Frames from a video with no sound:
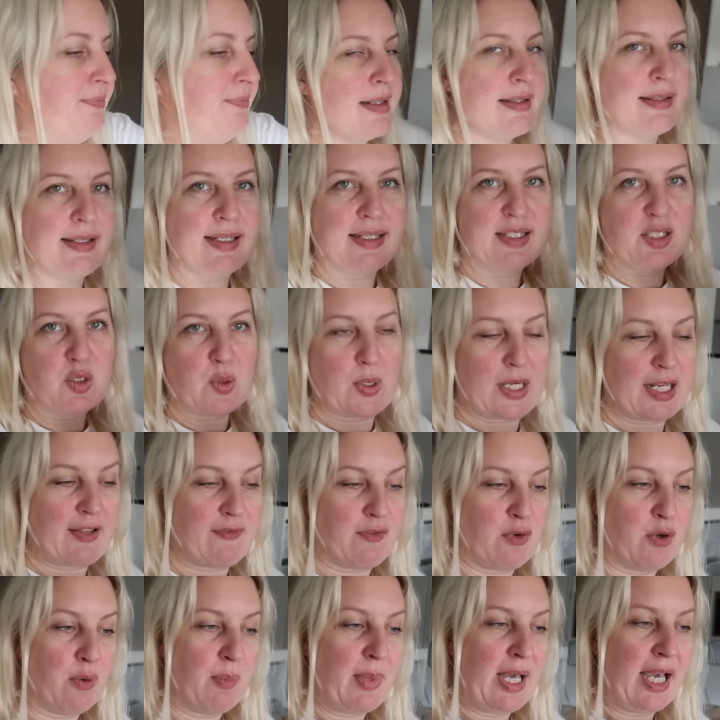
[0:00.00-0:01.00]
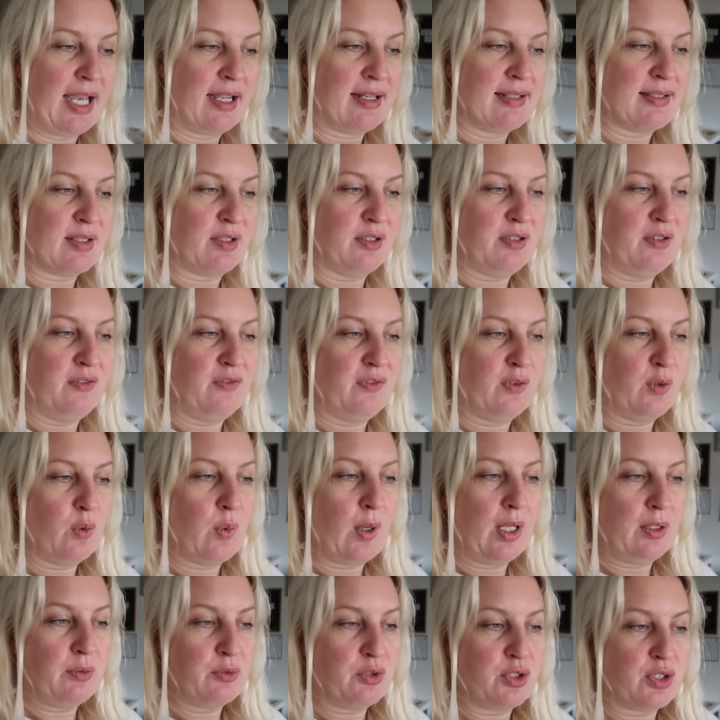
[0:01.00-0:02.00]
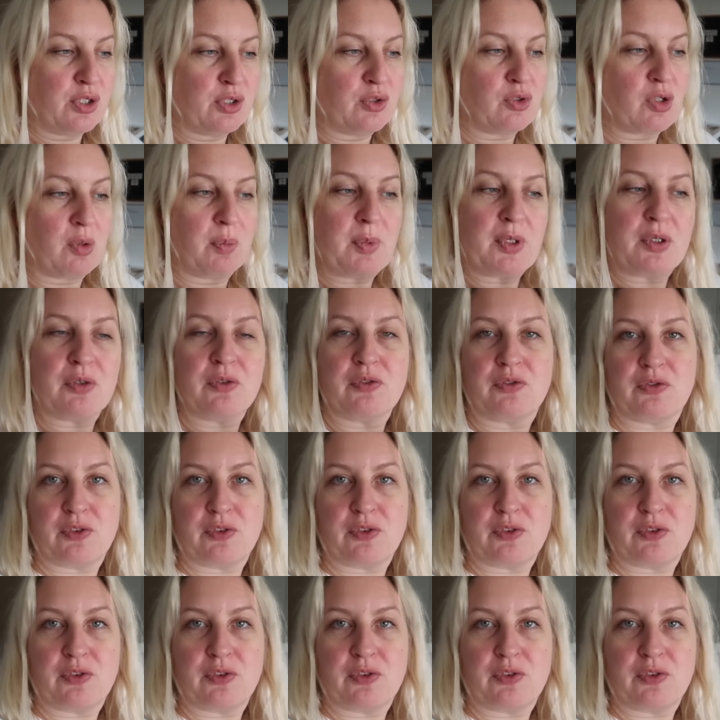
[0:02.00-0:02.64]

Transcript: 6 24 packs of Quelch tropical